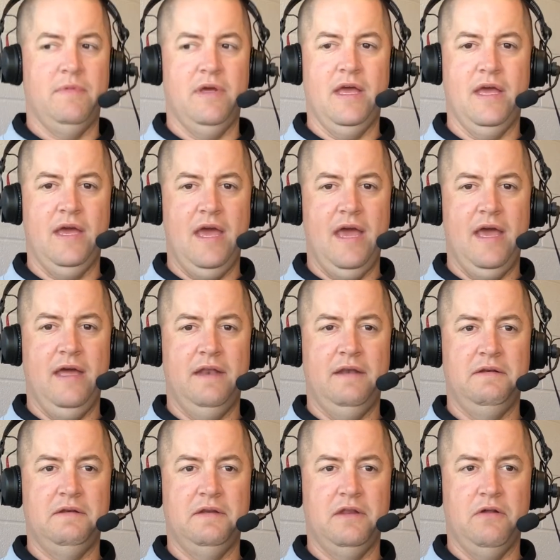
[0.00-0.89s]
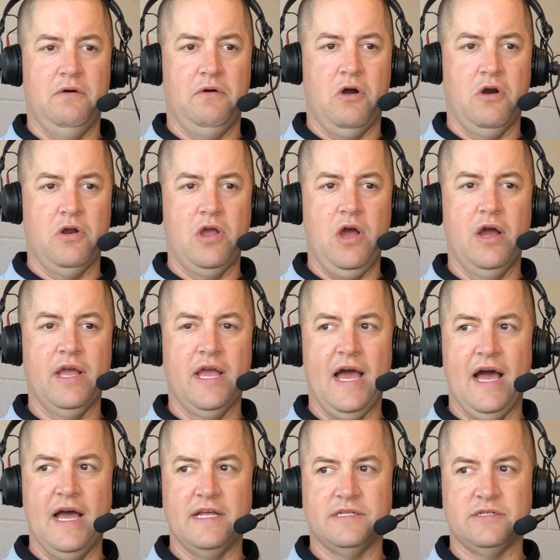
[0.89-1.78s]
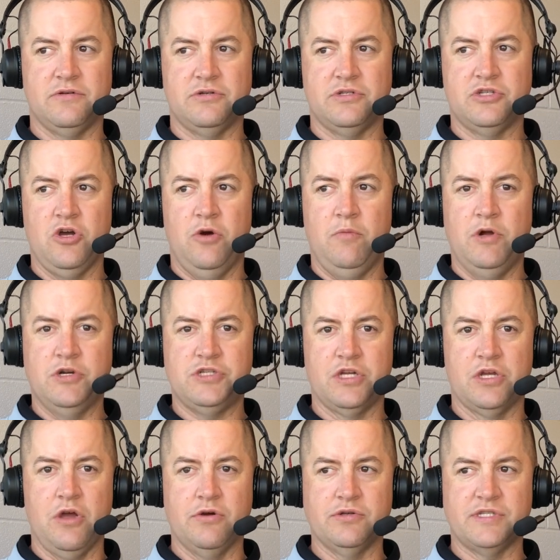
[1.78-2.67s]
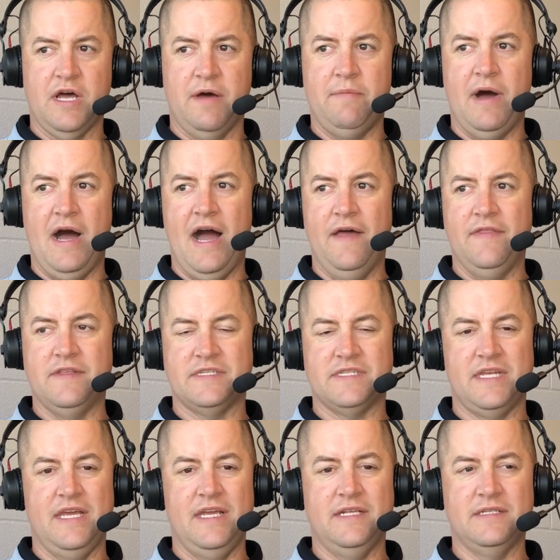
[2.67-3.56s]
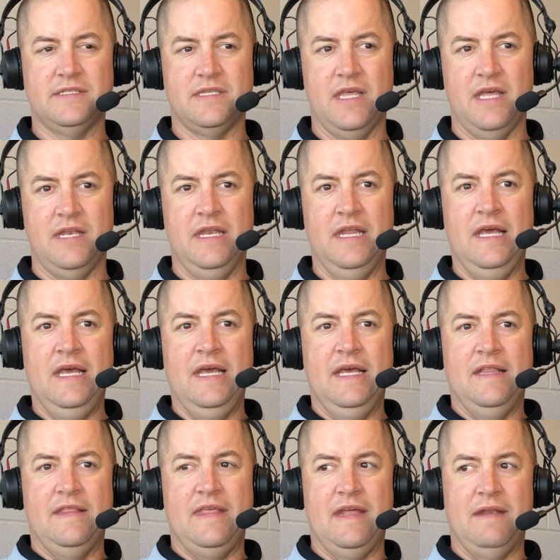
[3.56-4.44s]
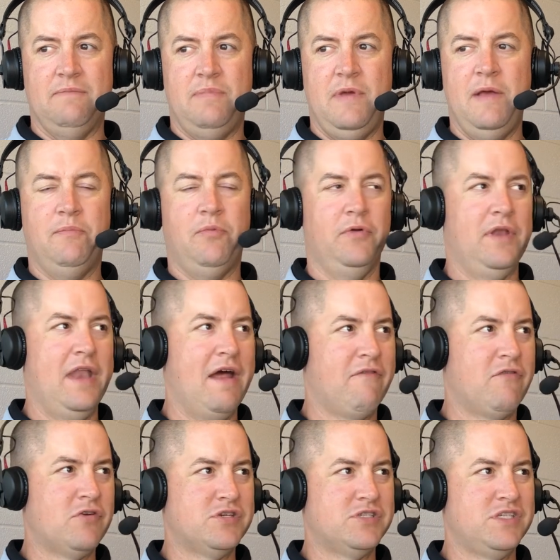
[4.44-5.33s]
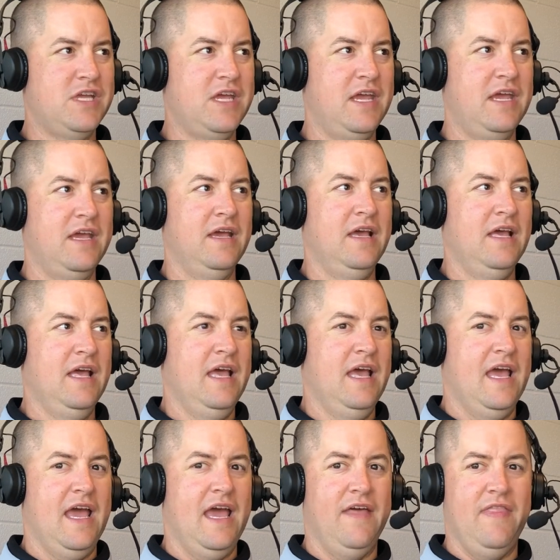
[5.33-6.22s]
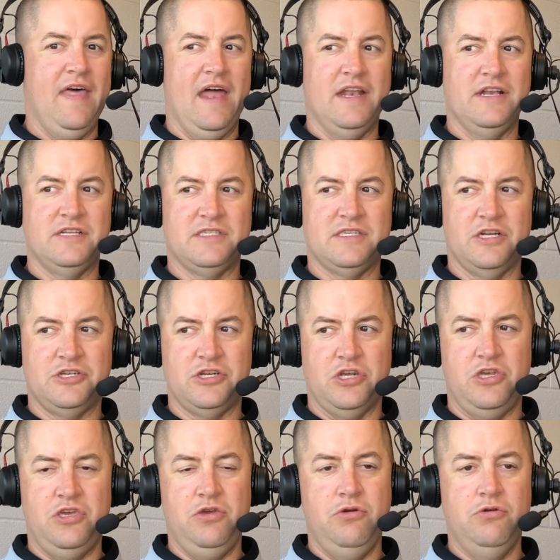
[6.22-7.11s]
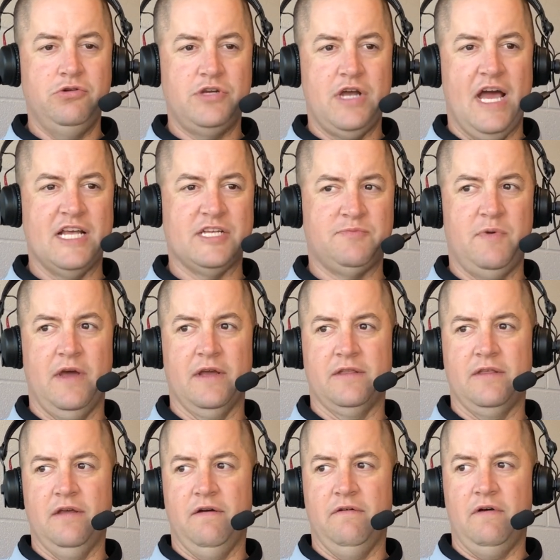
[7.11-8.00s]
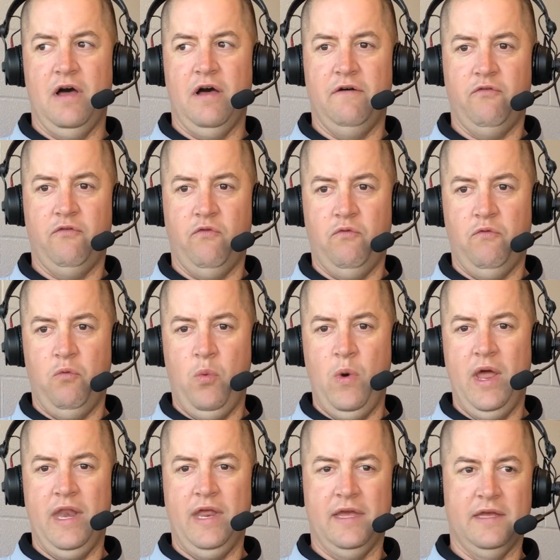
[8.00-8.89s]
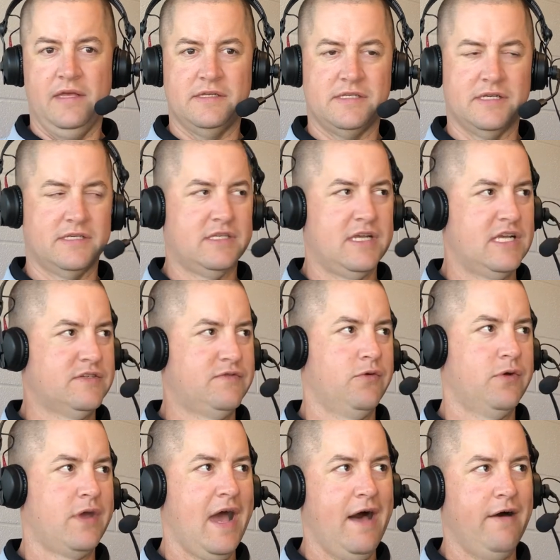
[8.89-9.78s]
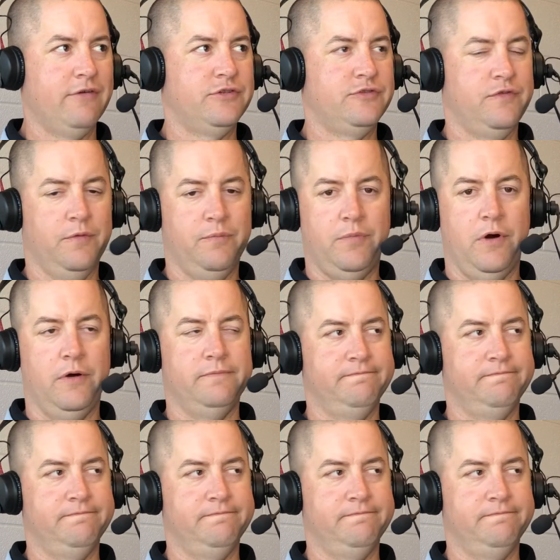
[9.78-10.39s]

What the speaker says: And our young guys, there's so much that goes on behind the scenes that people never see. And that is such a huge aspect of winning successful college football.